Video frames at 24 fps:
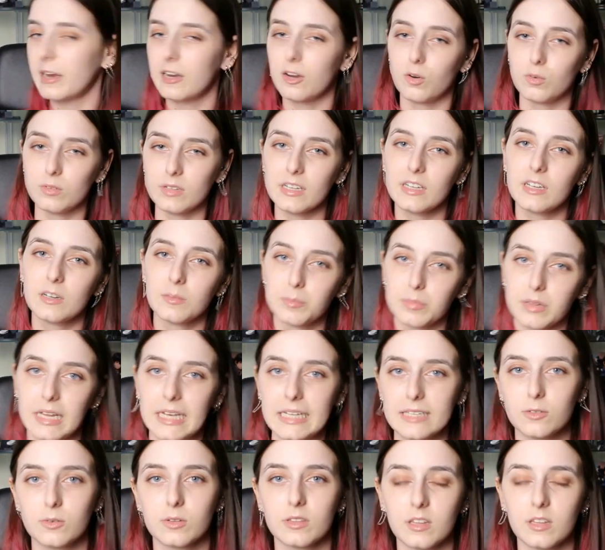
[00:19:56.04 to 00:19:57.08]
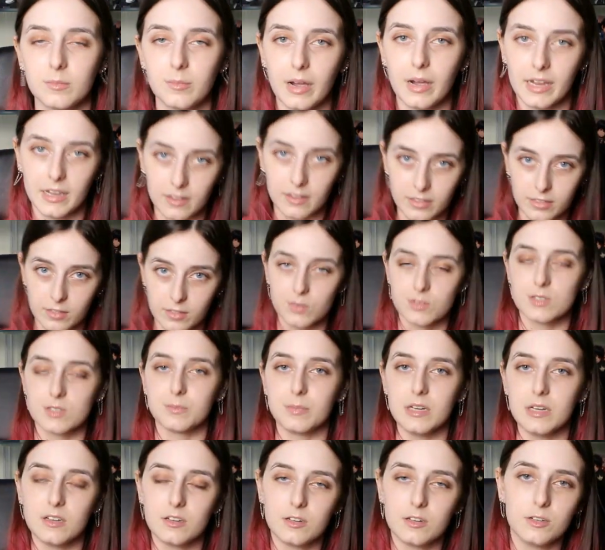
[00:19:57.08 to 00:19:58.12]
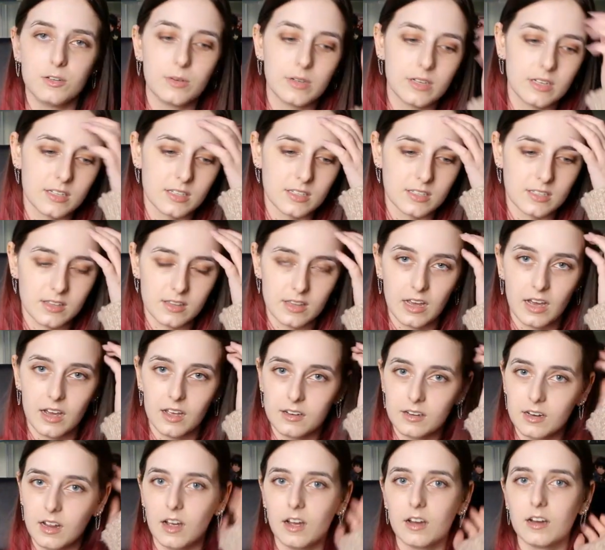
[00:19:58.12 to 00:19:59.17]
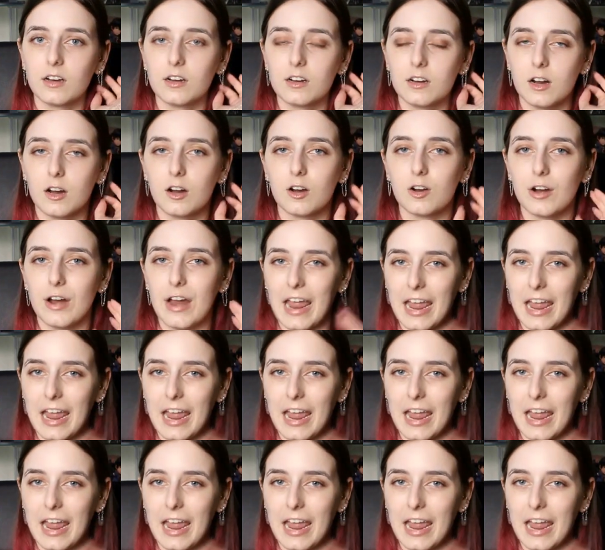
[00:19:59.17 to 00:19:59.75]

my only complaint with the My Ethos Miku is that her